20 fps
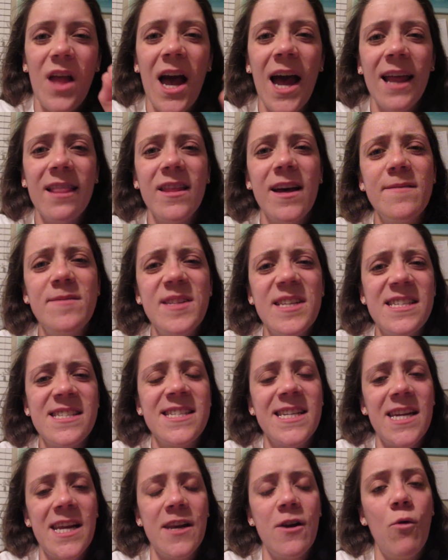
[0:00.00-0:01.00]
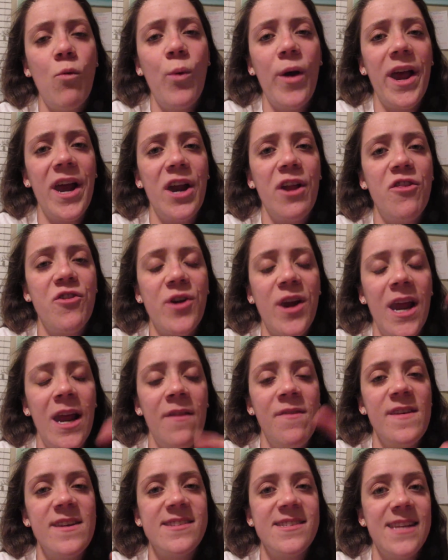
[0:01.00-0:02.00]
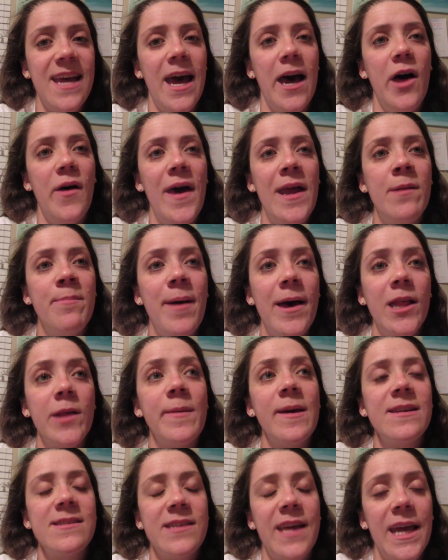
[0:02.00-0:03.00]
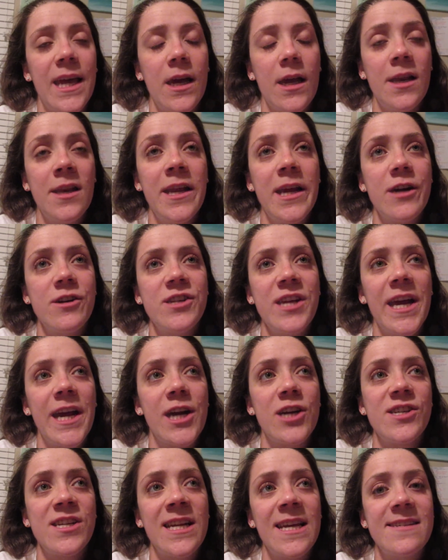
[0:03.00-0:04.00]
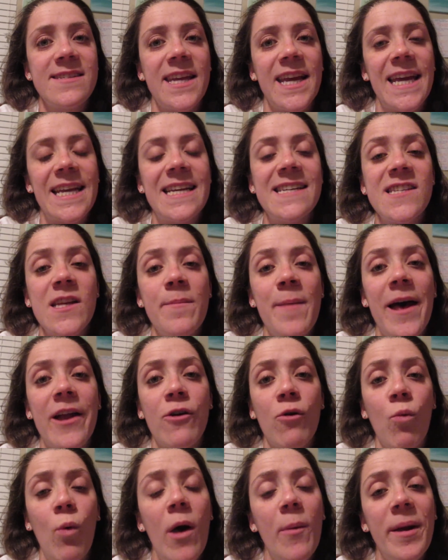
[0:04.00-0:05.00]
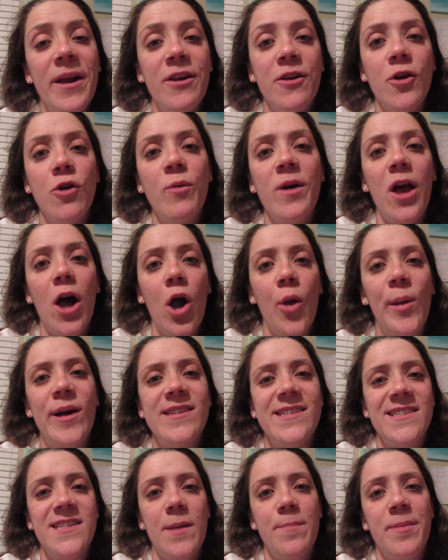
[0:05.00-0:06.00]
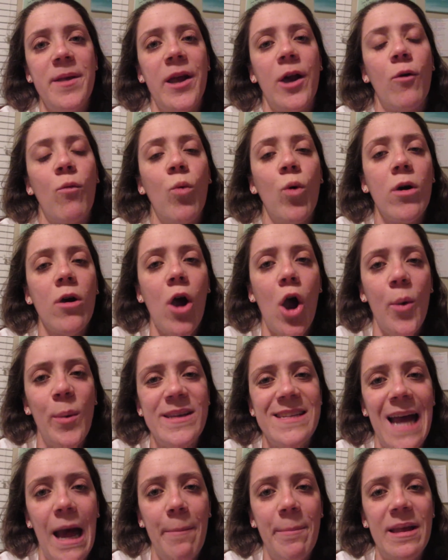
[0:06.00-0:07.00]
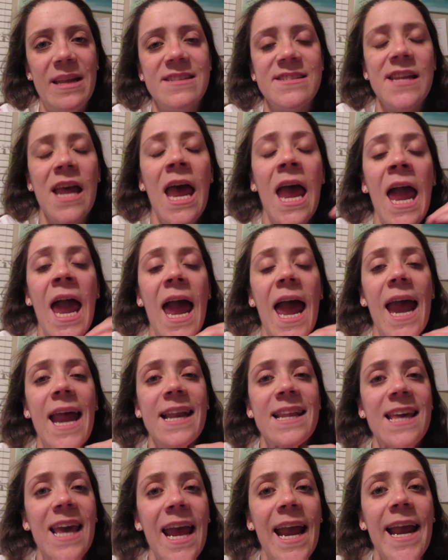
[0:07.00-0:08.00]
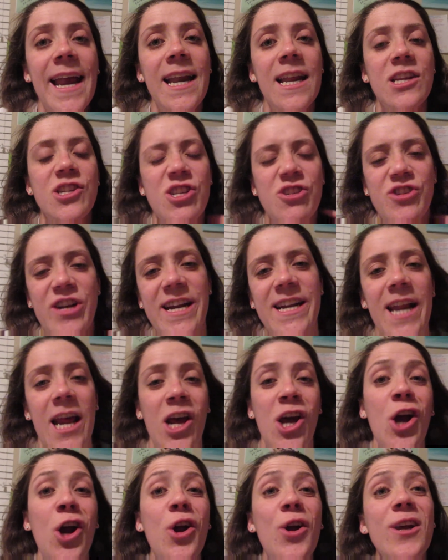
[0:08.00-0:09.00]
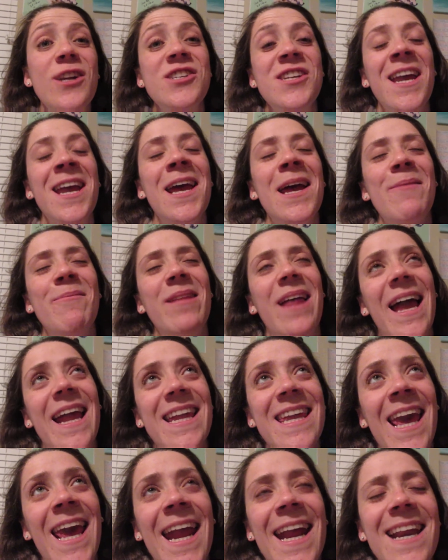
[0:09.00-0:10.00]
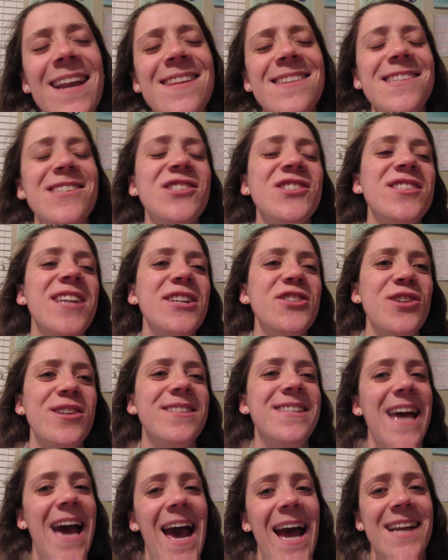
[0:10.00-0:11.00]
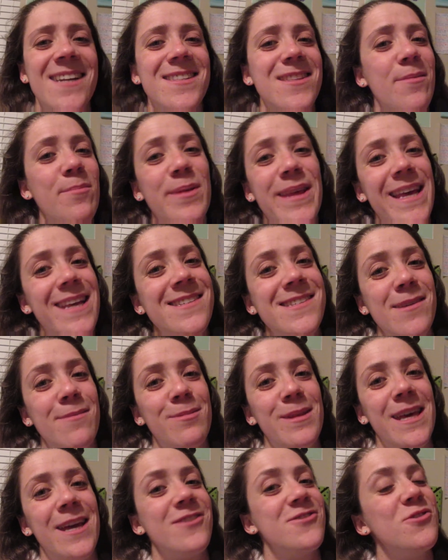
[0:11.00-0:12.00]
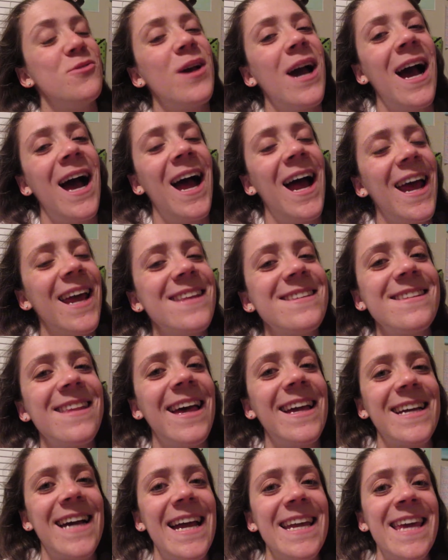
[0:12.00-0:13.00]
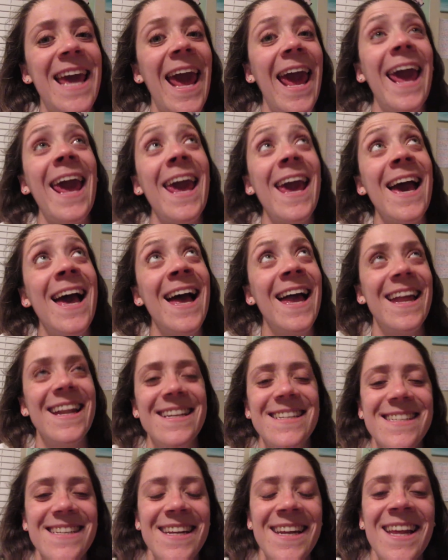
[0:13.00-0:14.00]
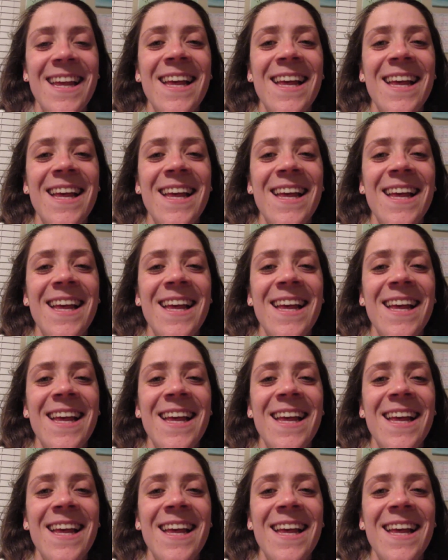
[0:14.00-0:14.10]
I loved the scene where they're in the cell and Bellamy's, like, near tears and he's like, it doesn't matter what we do, we always end up here. War always happens. And Kane is just trying to encourage him. Like, Kane is such a dad to the Blake siblings, you guys. Like, I can't.